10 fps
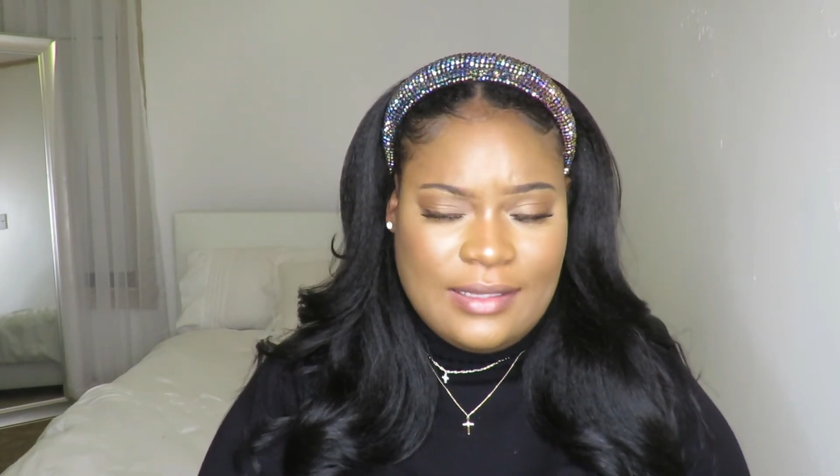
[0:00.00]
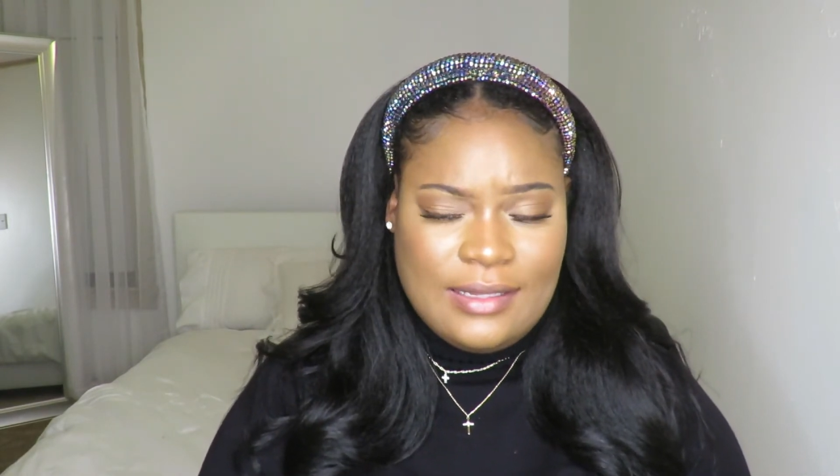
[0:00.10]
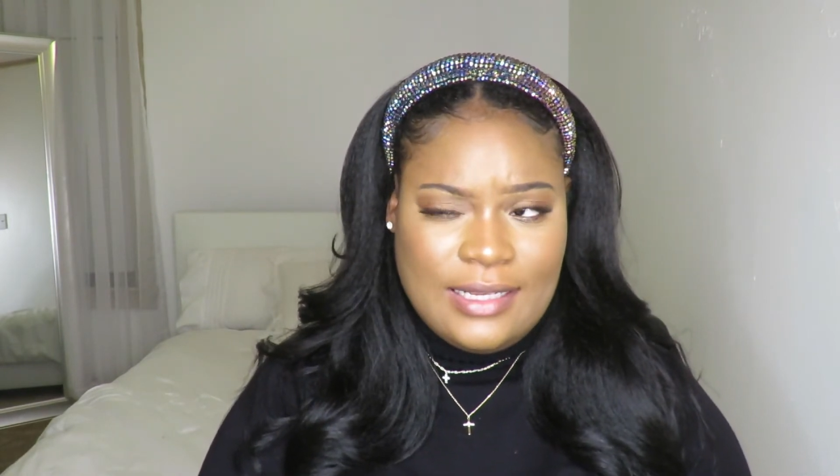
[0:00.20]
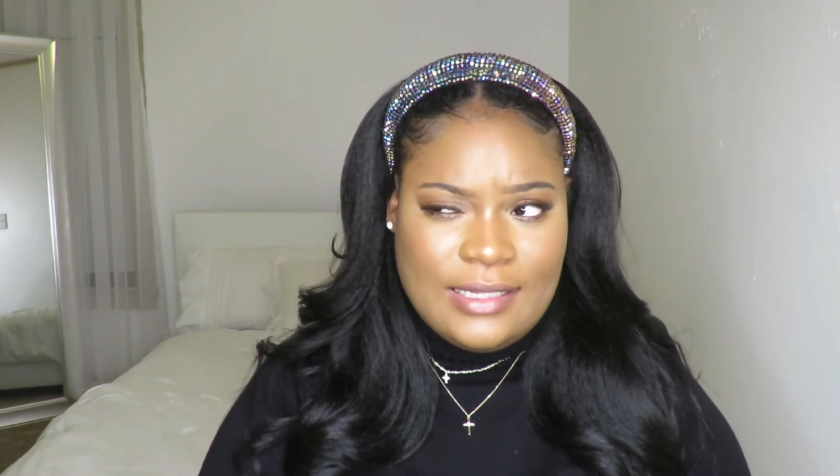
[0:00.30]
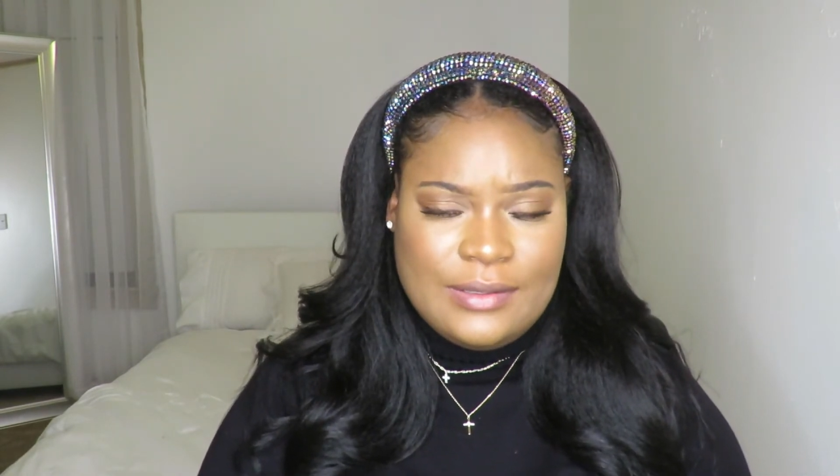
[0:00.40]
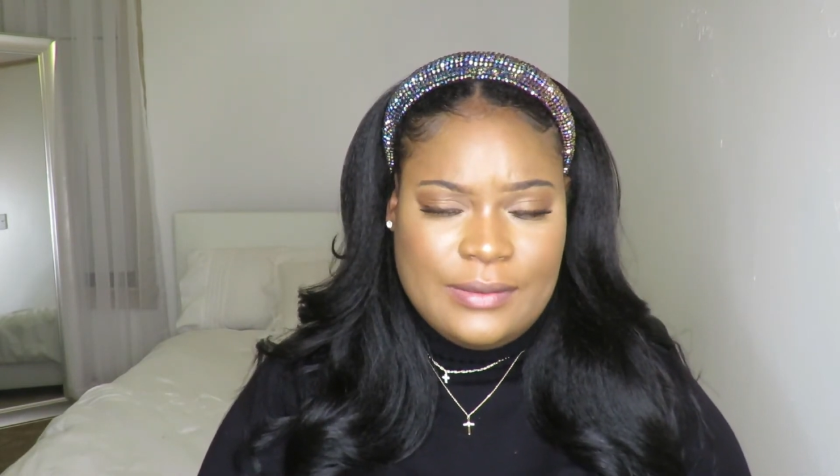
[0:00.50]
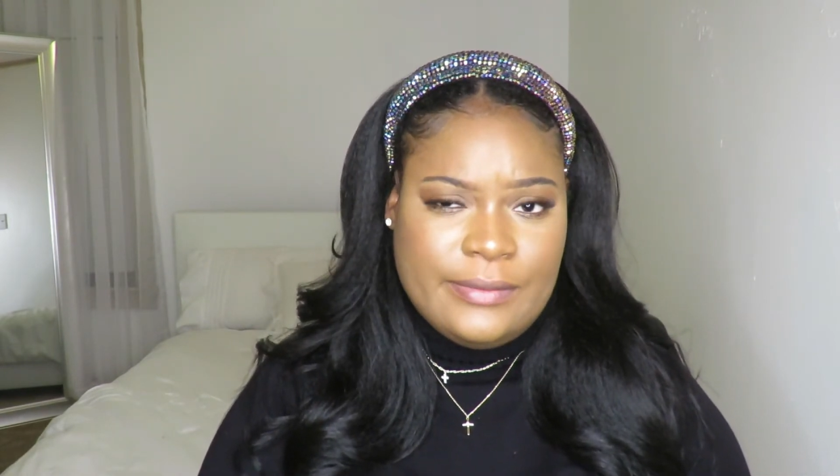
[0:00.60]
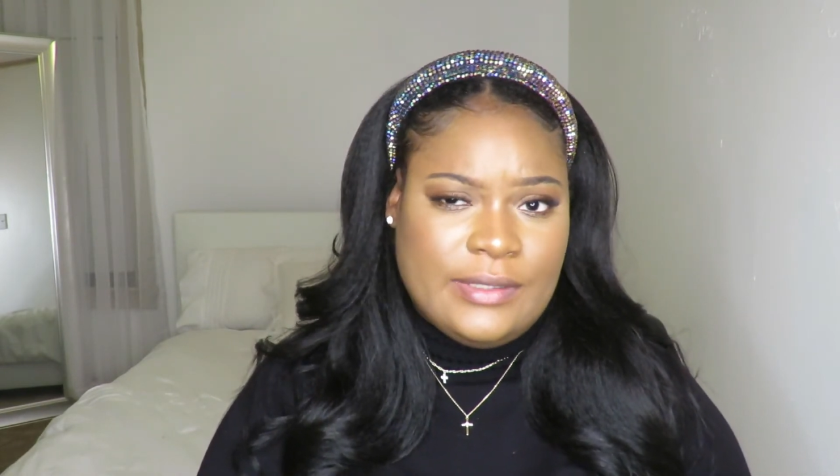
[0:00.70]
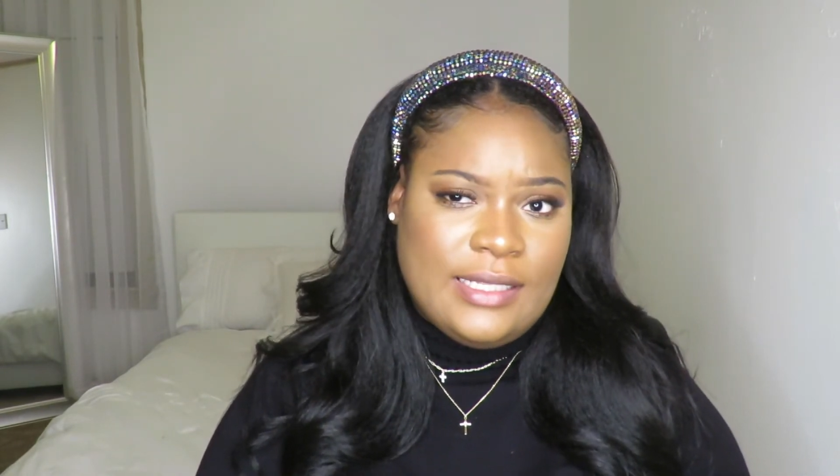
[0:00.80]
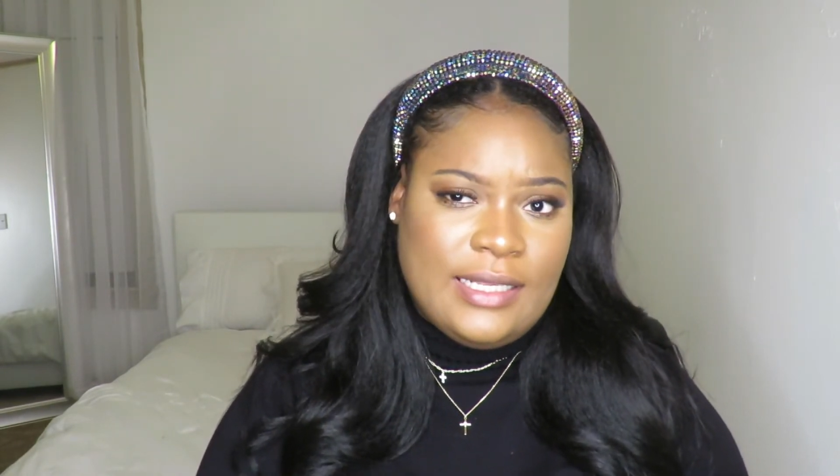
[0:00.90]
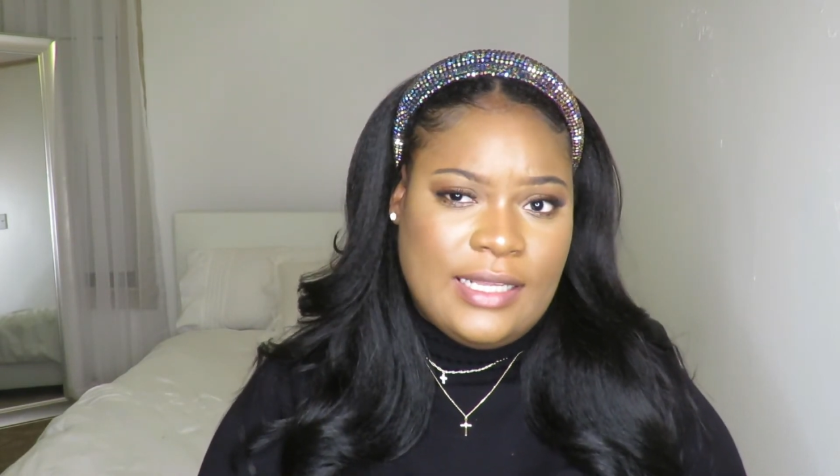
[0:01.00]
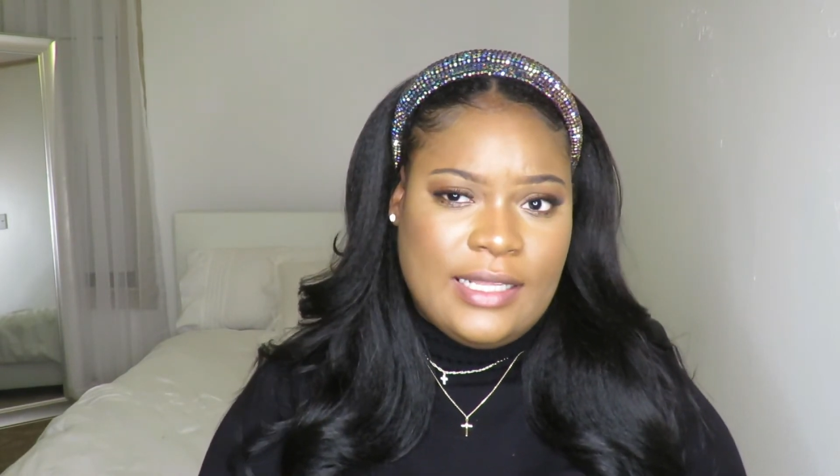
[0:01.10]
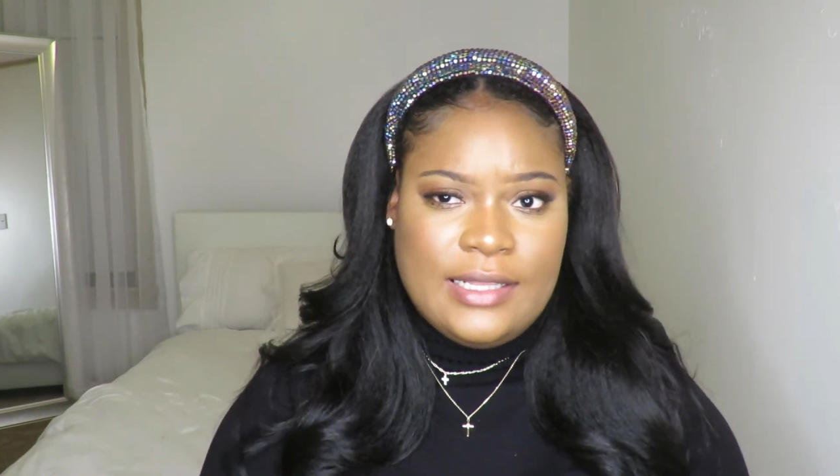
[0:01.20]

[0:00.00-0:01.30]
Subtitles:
The last wig was thin.